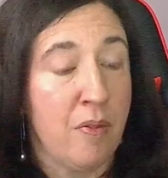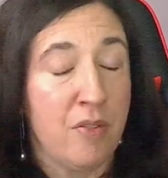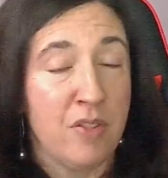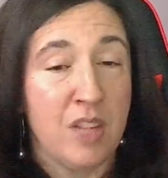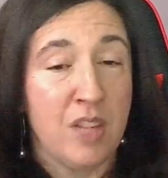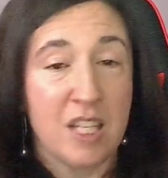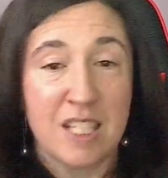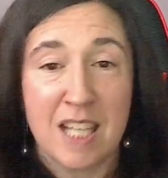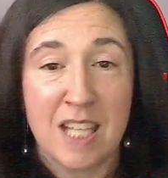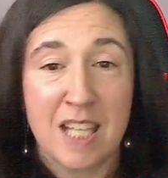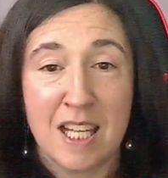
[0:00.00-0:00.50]

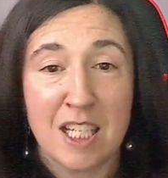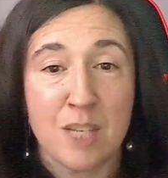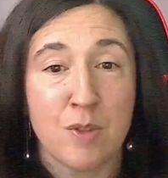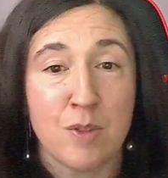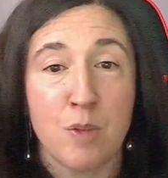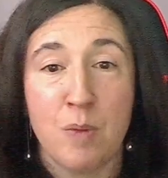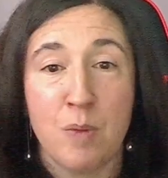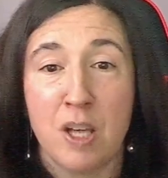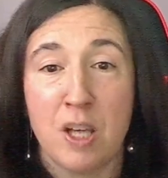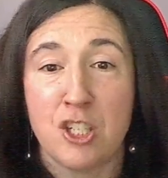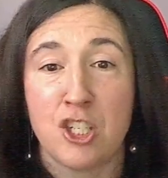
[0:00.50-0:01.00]
It sends them
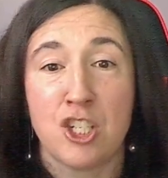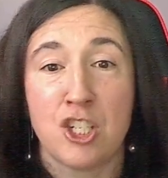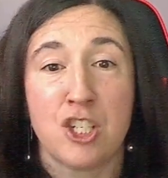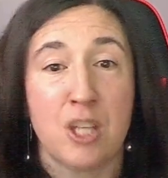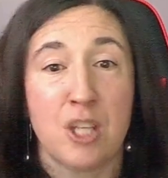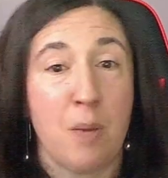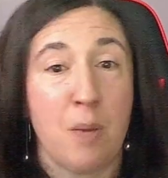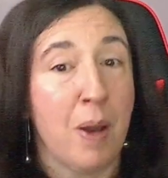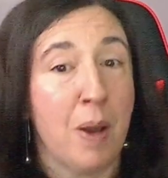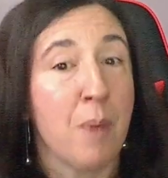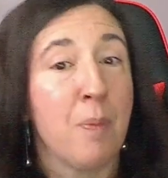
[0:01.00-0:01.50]
the message
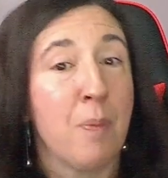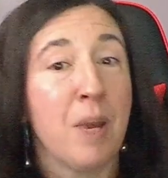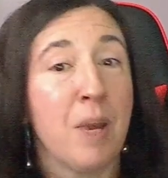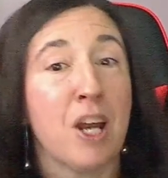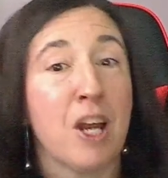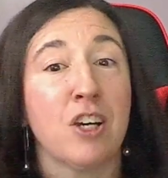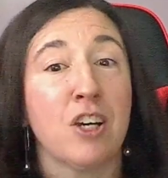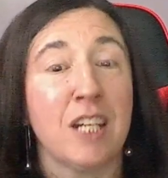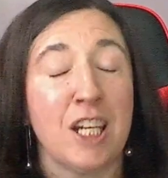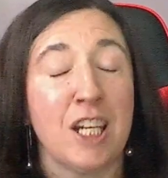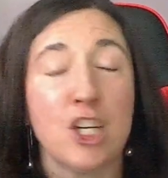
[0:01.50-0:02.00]
that my
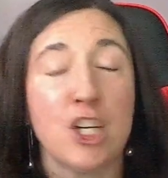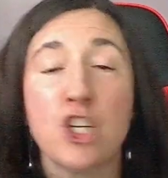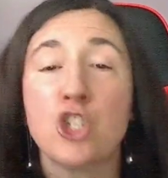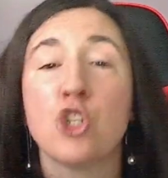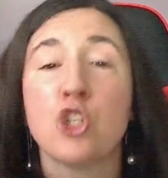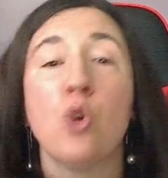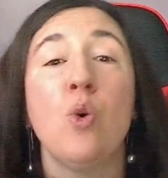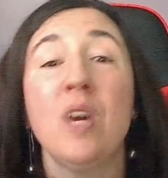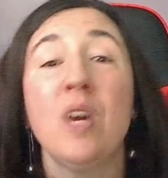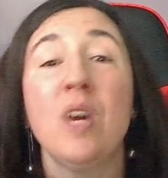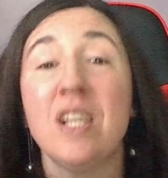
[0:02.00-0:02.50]
parent
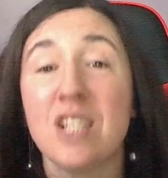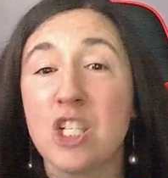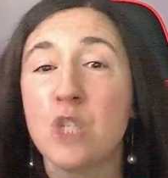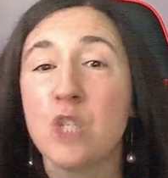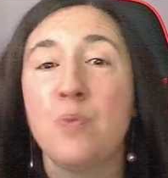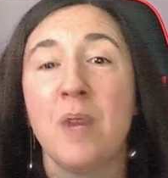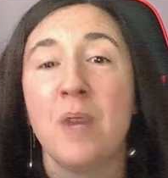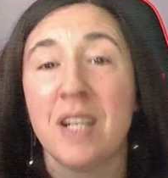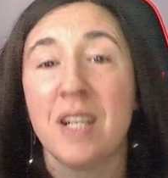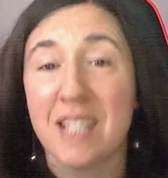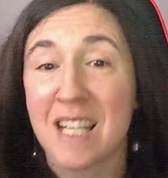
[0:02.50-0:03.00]
enjoys
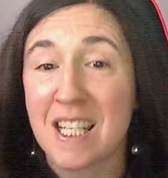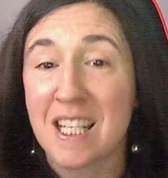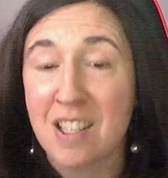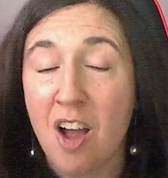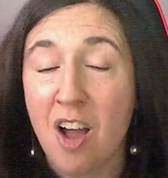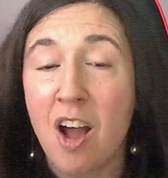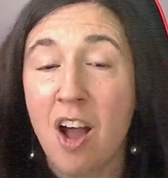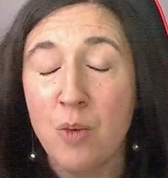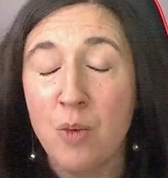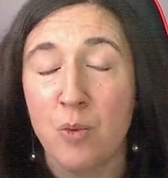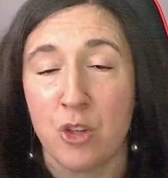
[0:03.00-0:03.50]
spending
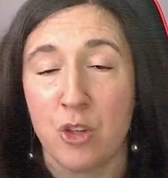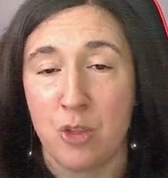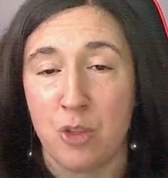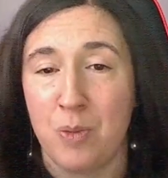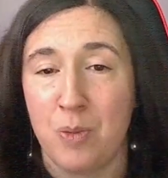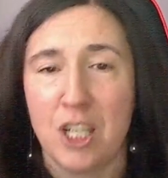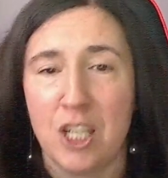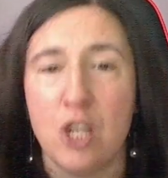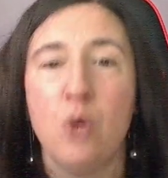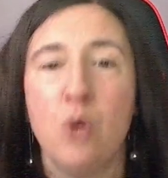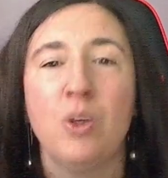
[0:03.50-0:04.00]
time with
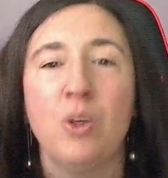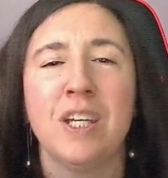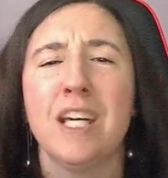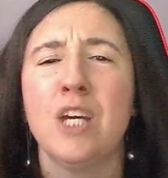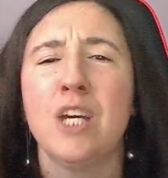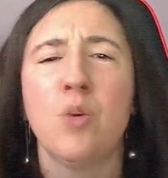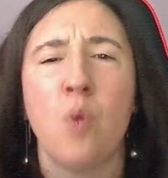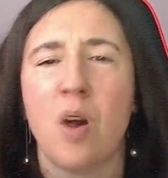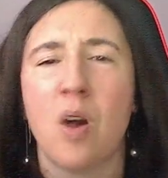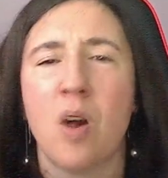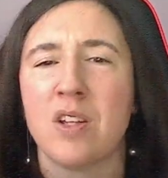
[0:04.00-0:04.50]
me. No
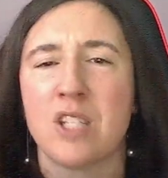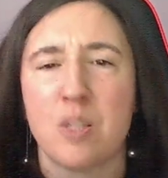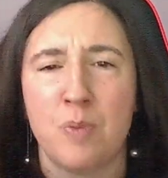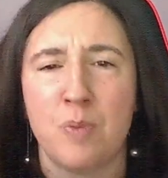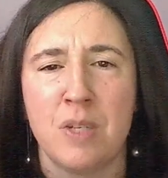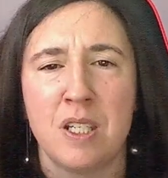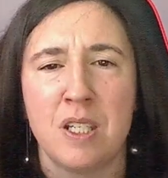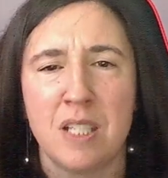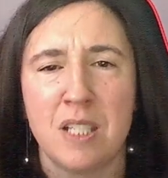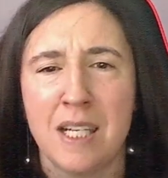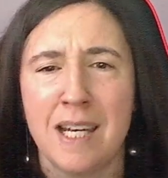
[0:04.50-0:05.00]
kid wants to
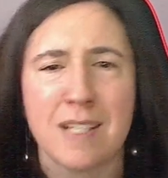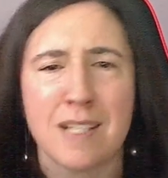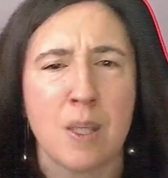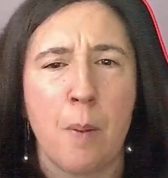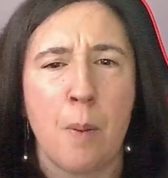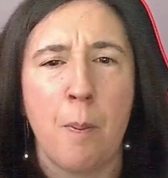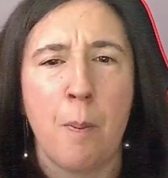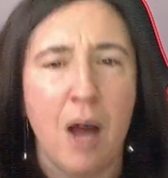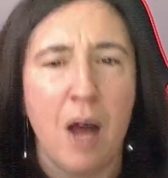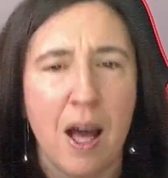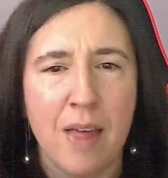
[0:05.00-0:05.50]
be seen as a
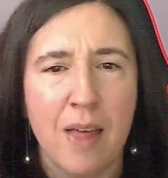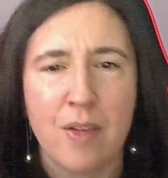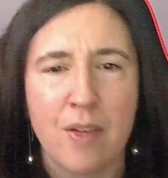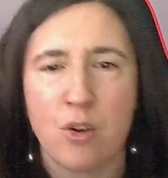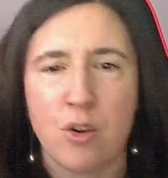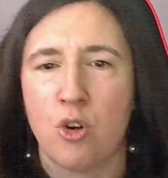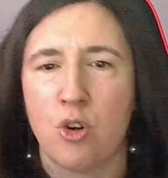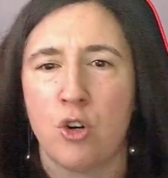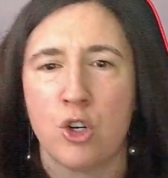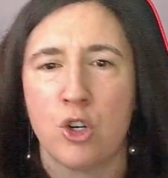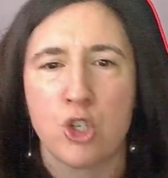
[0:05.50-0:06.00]
bother
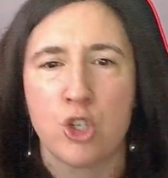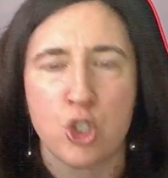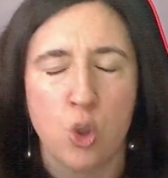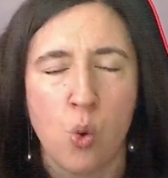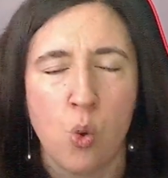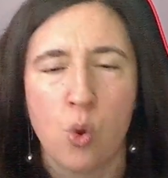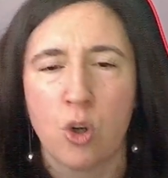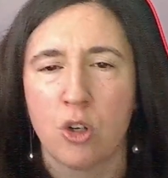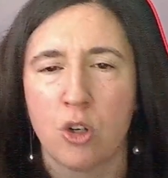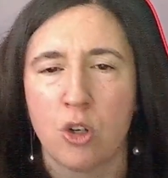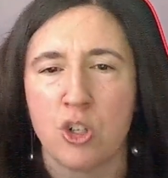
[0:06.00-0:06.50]
or a
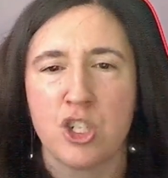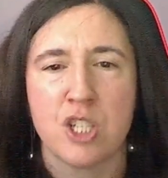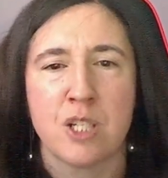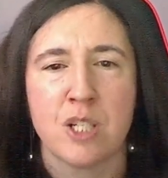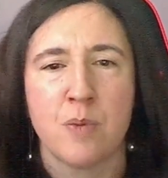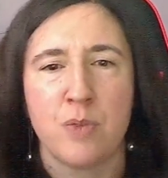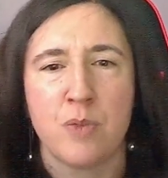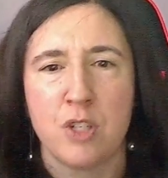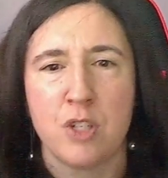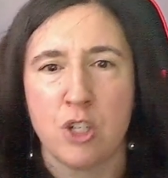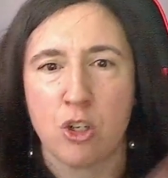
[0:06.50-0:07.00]
chore or just
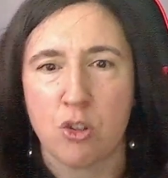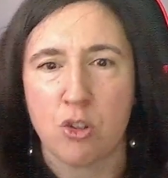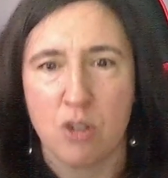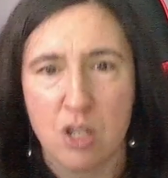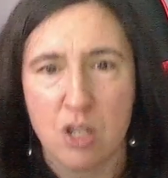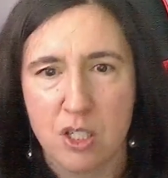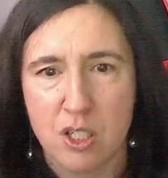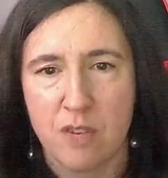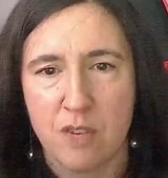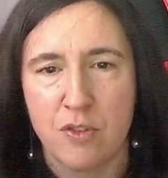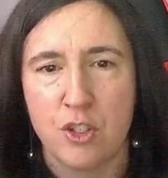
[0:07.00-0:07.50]
something to
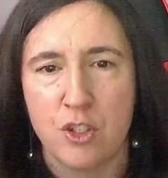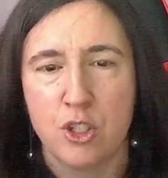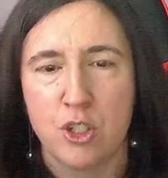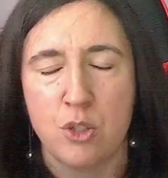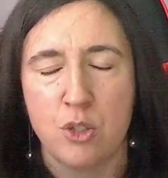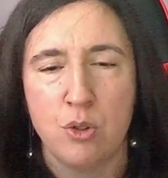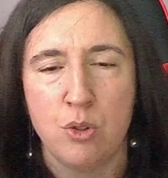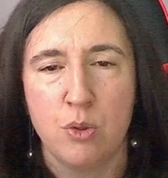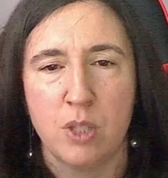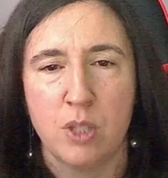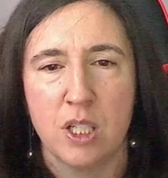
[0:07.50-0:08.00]
cross off the
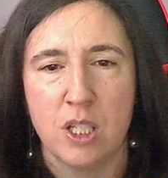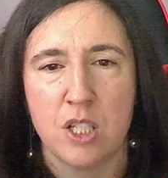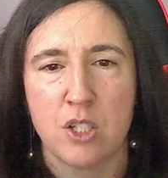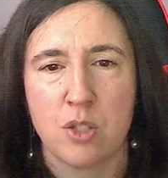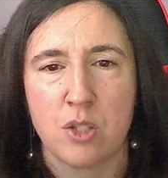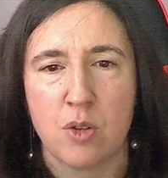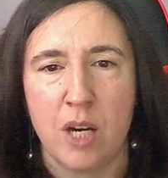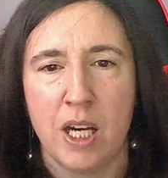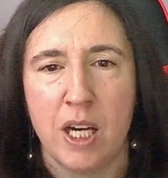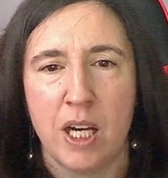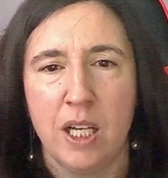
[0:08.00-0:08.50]
to-do
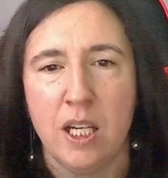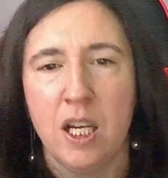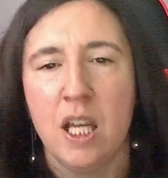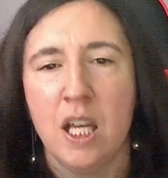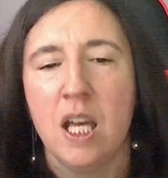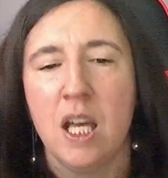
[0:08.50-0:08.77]
list, right?